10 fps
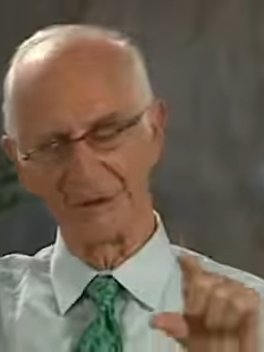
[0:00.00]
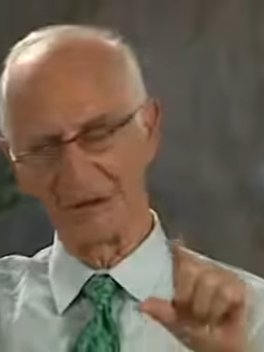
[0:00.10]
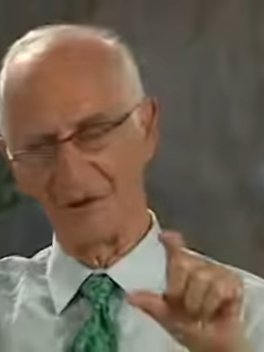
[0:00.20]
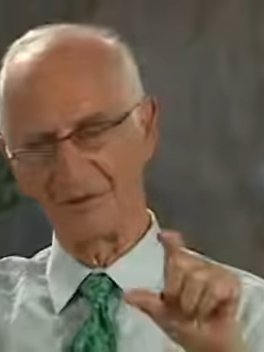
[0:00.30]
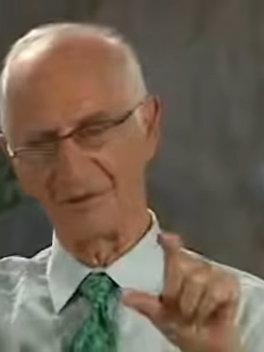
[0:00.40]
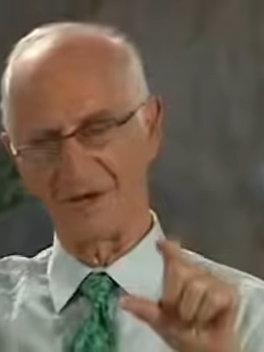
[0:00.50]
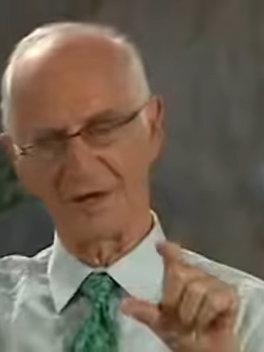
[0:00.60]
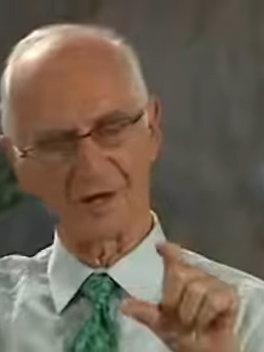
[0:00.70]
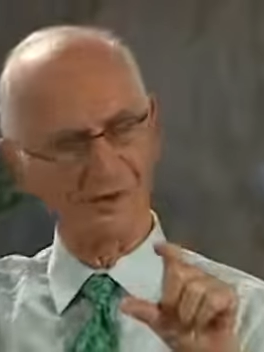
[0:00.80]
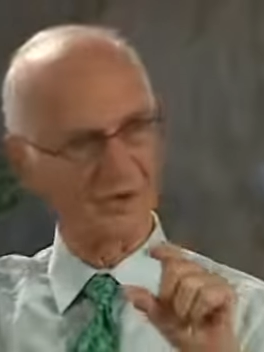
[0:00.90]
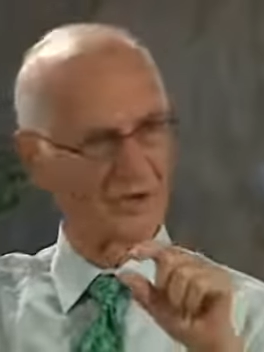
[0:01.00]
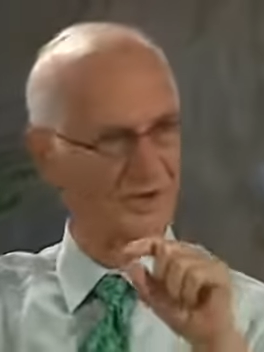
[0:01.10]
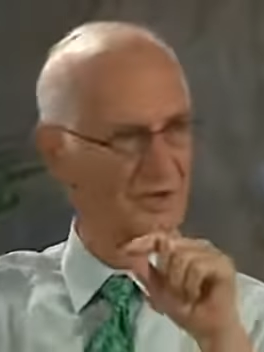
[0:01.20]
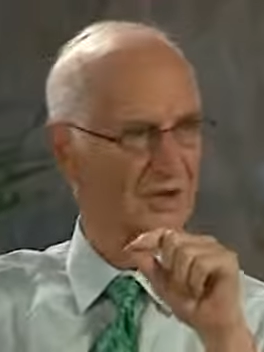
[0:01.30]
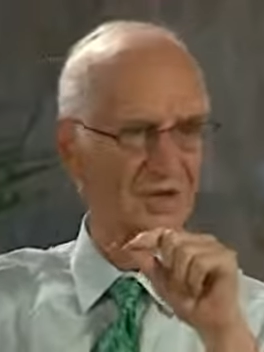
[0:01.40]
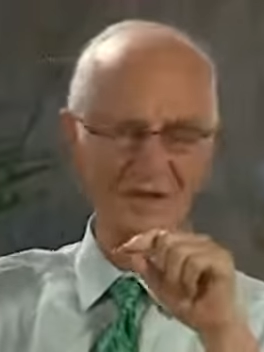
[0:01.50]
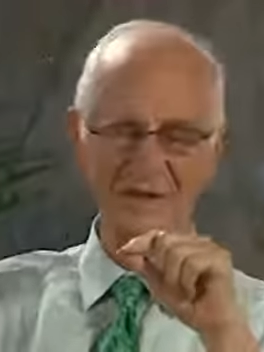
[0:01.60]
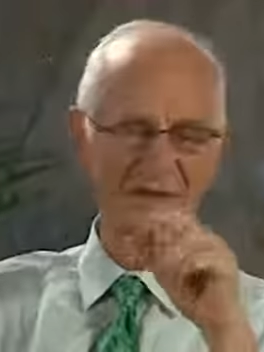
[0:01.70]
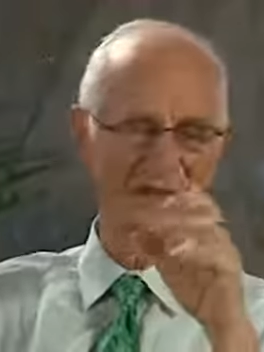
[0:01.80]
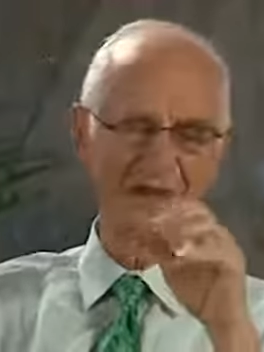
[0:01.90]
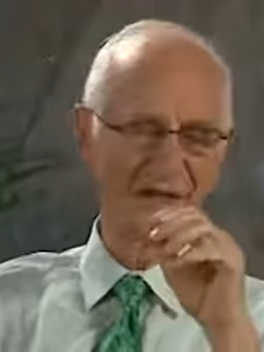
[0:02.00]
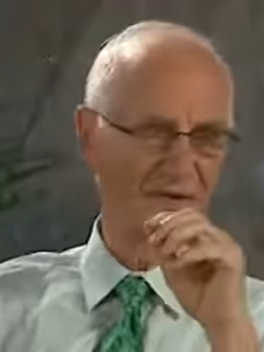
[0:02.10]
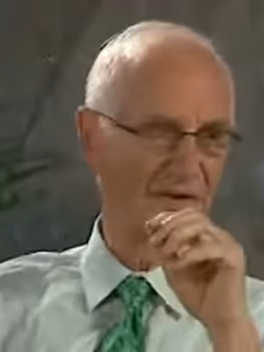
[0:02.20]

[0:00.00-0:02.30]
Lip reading: But now we've got oldsters. These are not